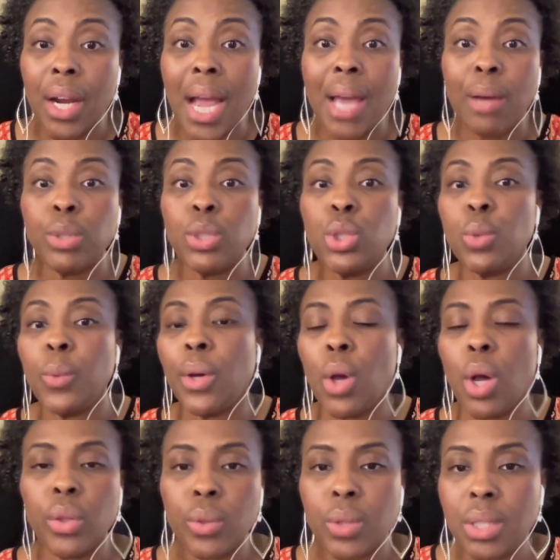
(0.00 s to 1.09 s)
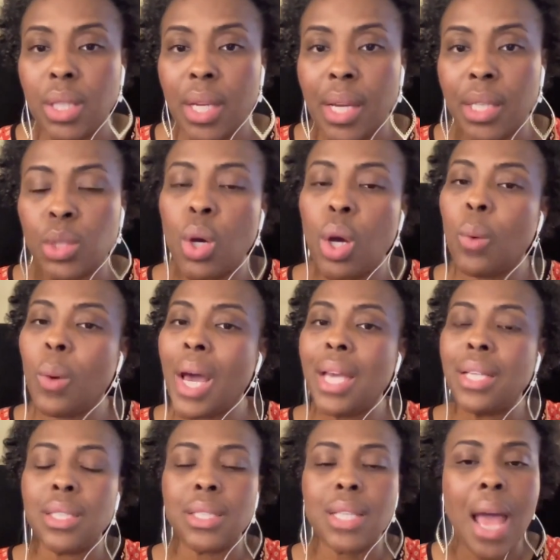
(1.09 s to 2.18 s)
I was doing all those things. Oh, why is
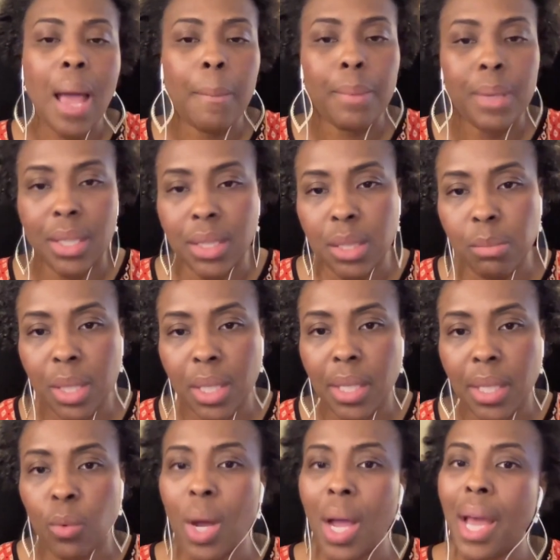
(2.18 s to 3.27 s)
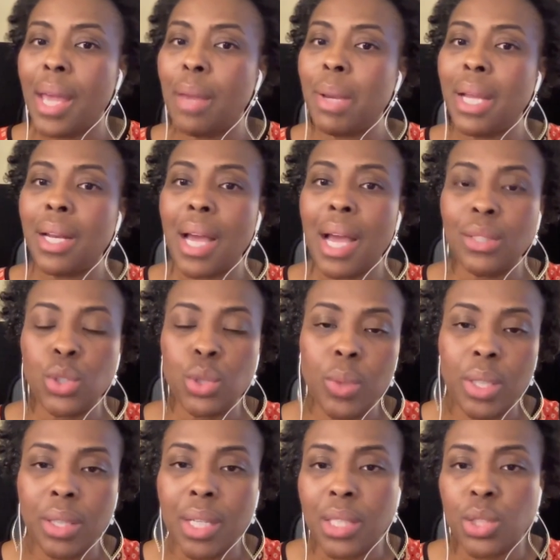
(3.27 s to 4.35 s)
this happening to me? Why am I not doing
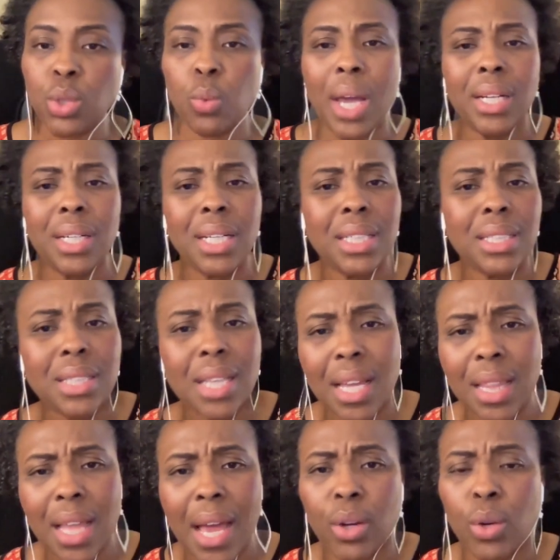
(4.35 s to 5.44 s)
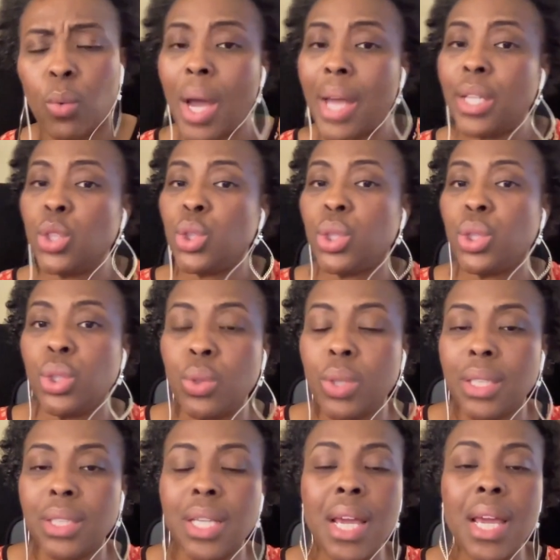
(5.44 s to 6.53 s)
this? Or why did he say that? Or why did she do
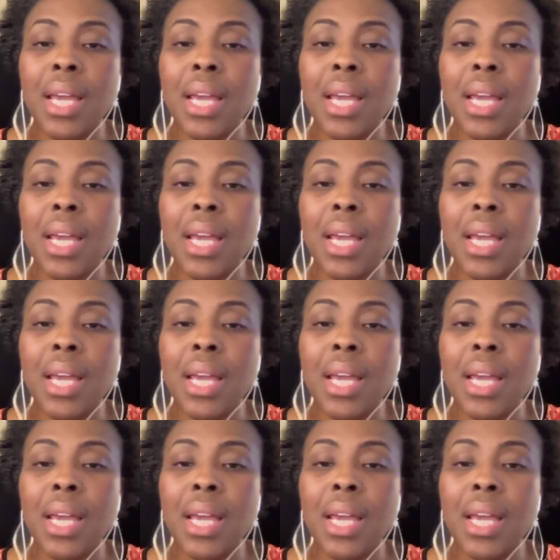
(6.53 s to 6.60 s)
this?